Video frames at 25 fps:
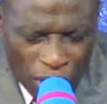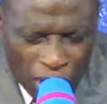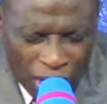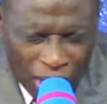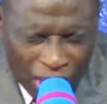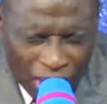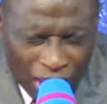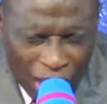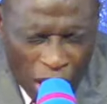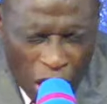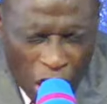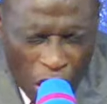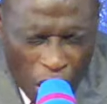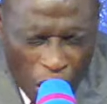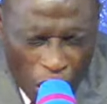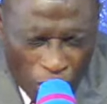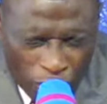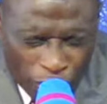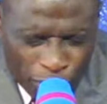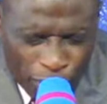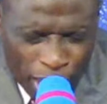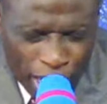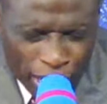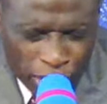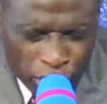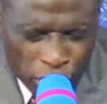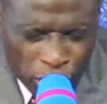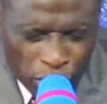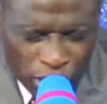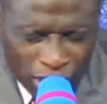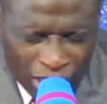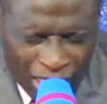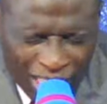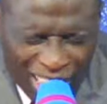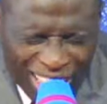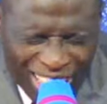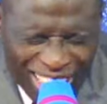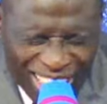of my
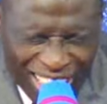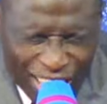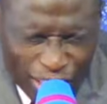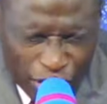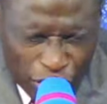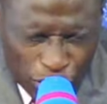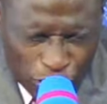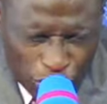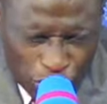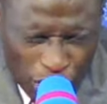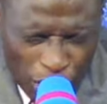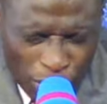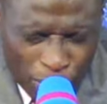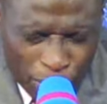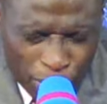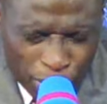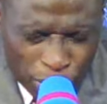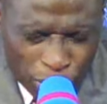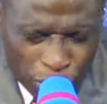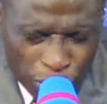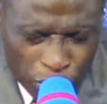daughter, submit to